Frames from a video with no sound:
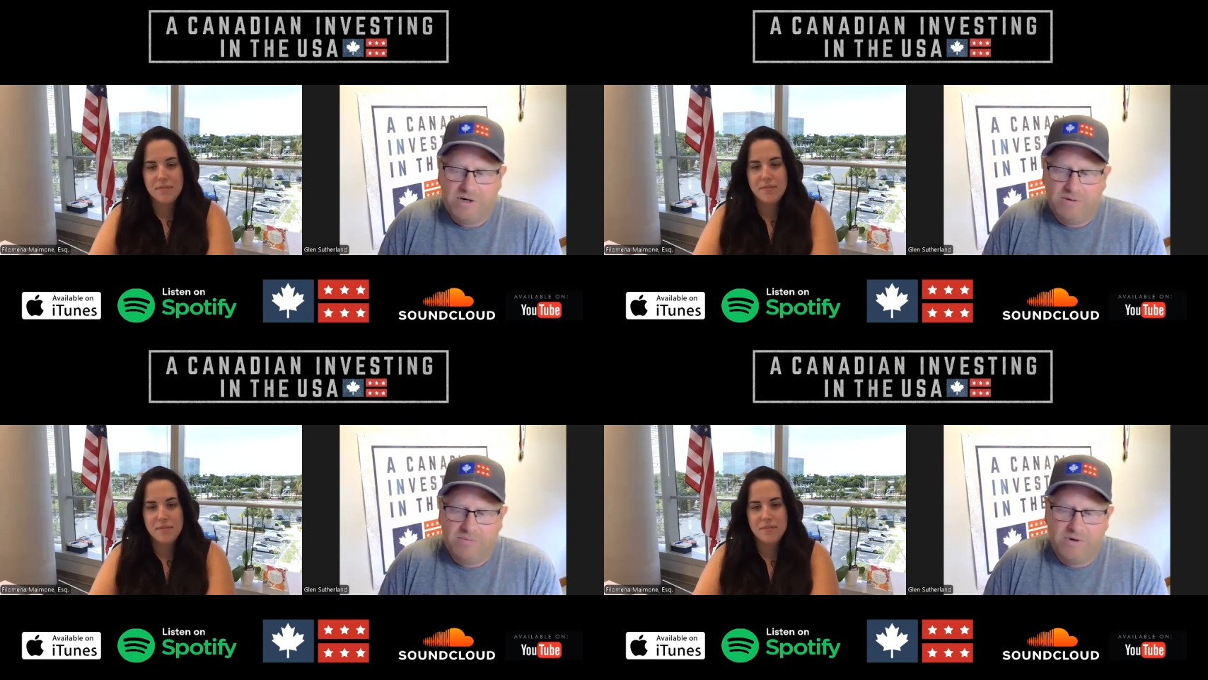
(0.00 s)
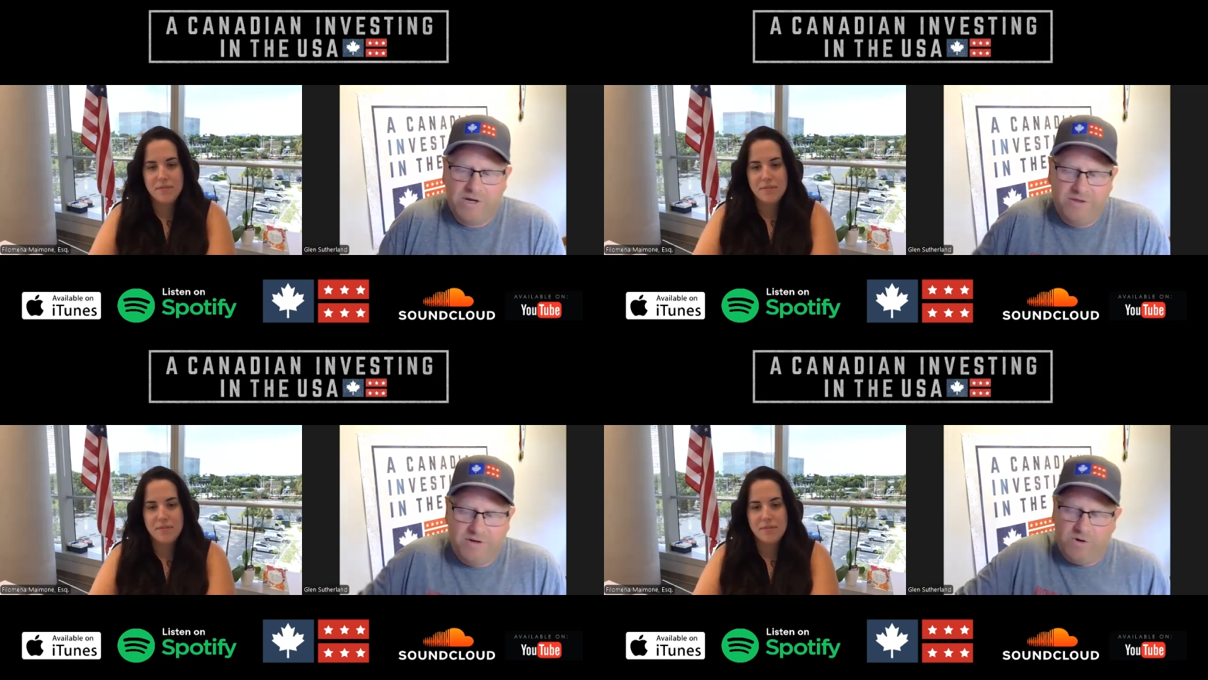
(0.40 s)
Speaker 1: um,
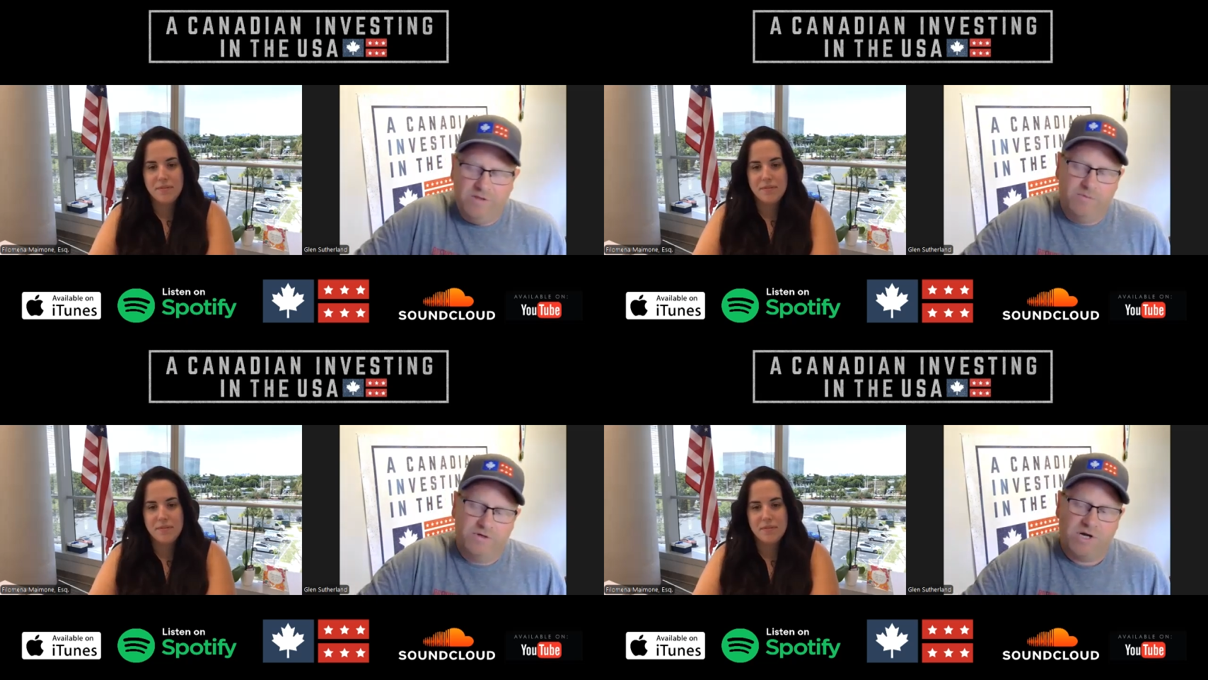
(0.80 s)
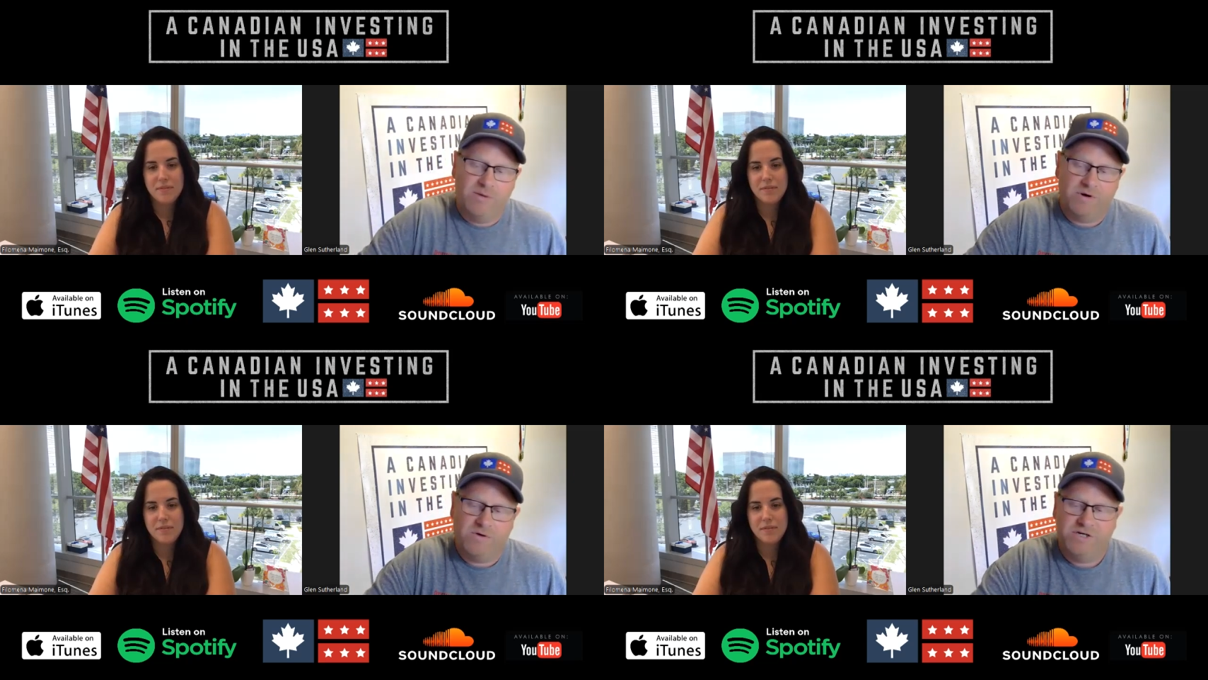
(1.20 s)
I think one of the most
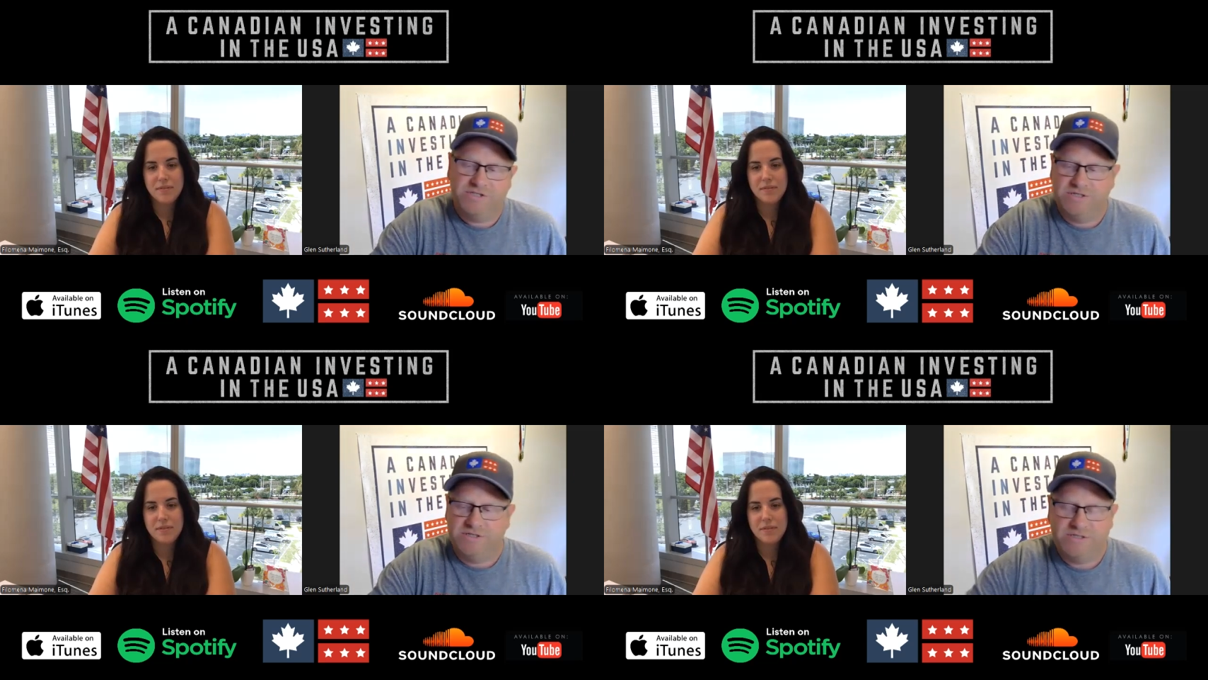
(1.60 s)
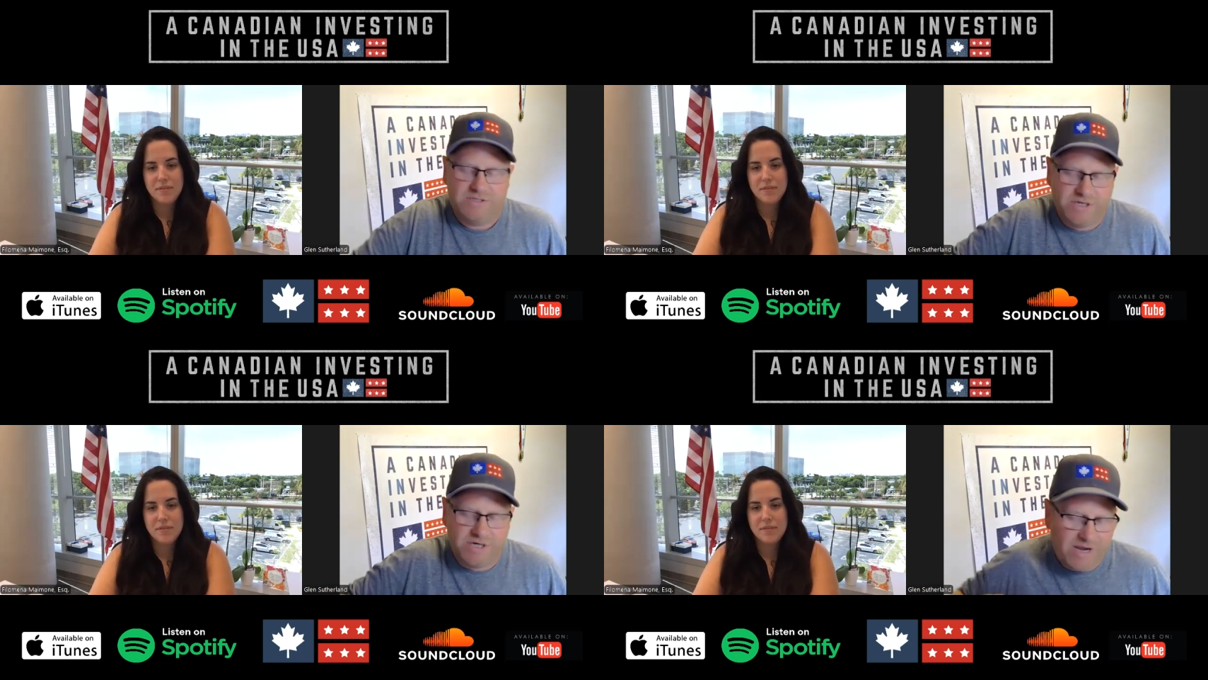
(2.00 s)
common questions
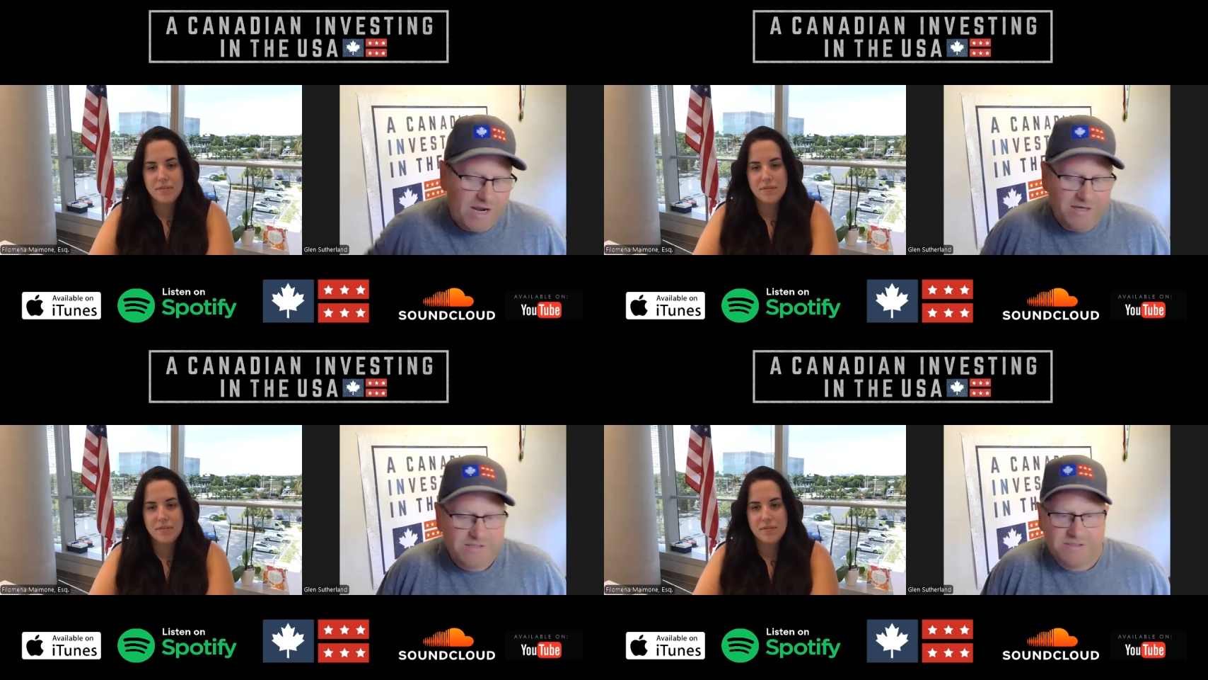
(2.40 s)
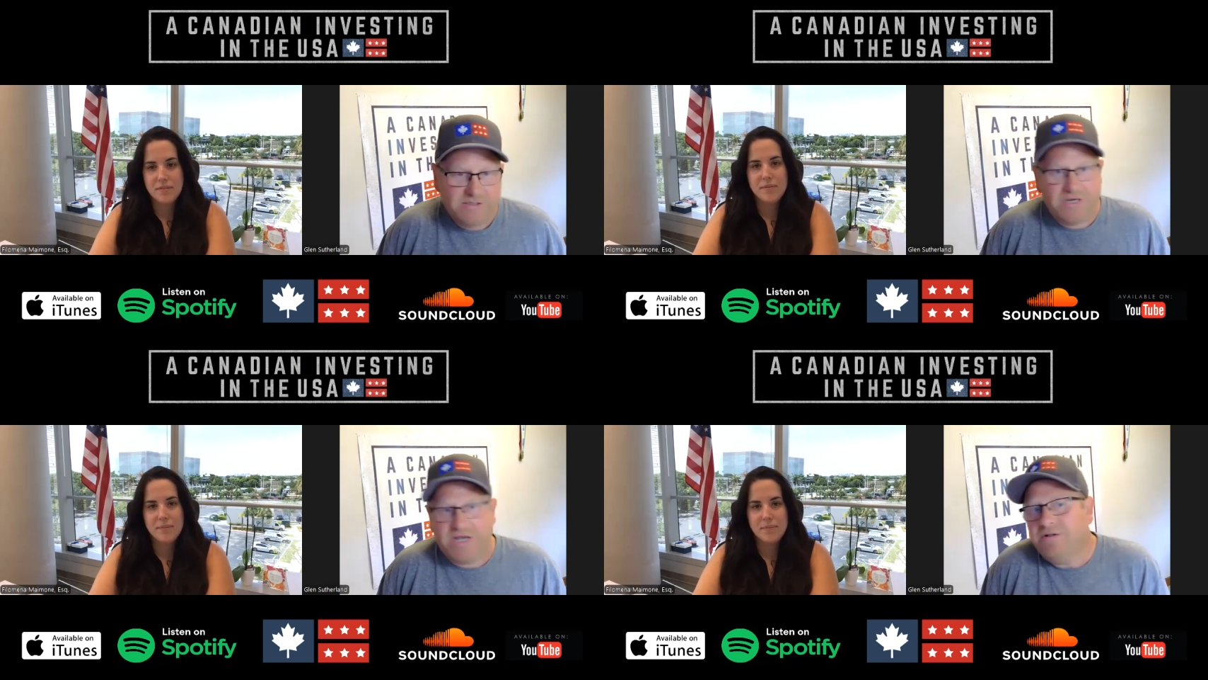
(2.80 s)
that I'm asked is
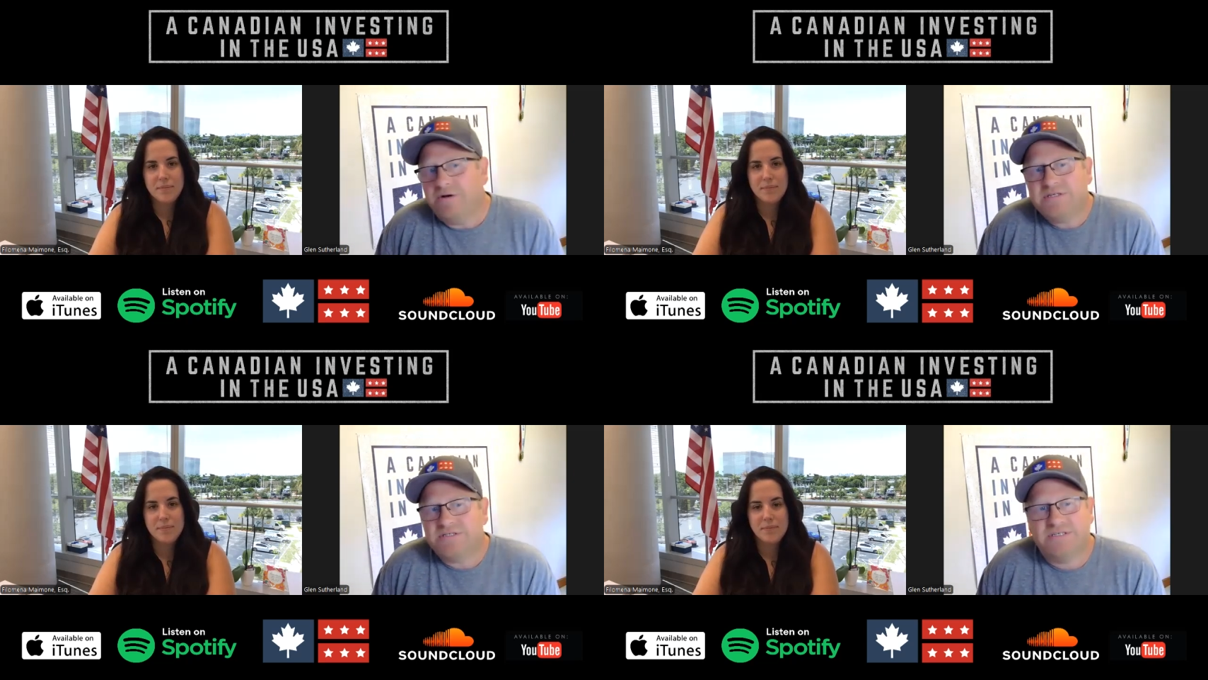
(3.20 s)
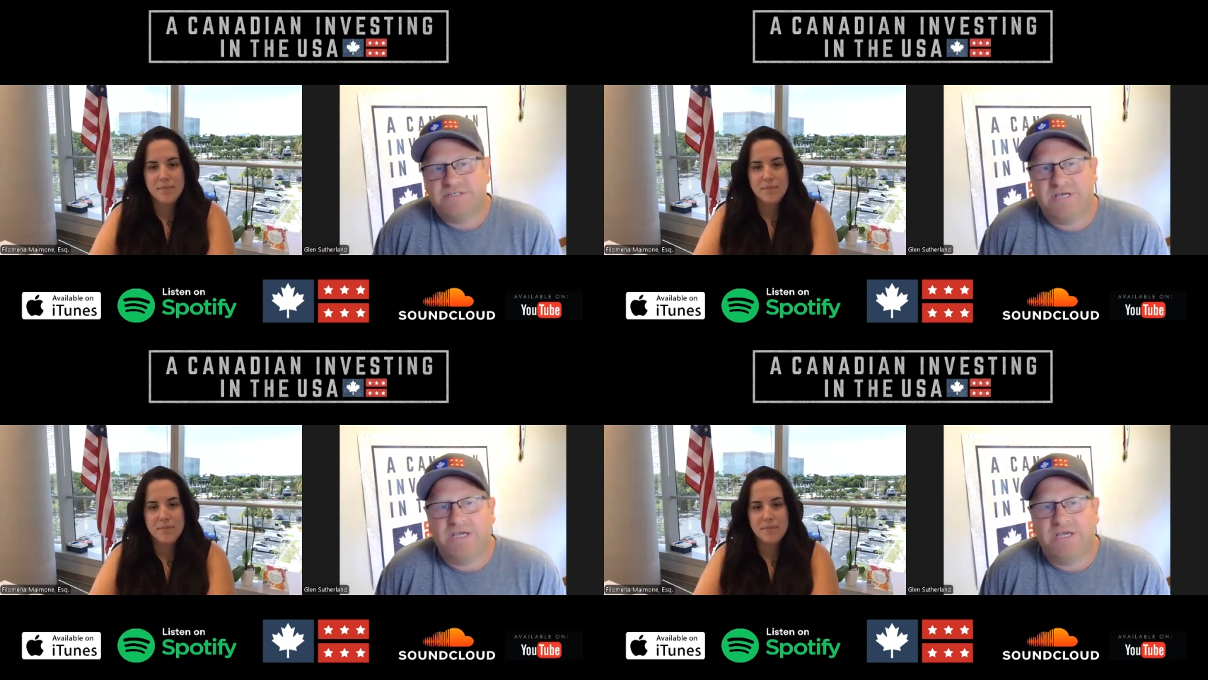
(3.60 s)
like, how long does this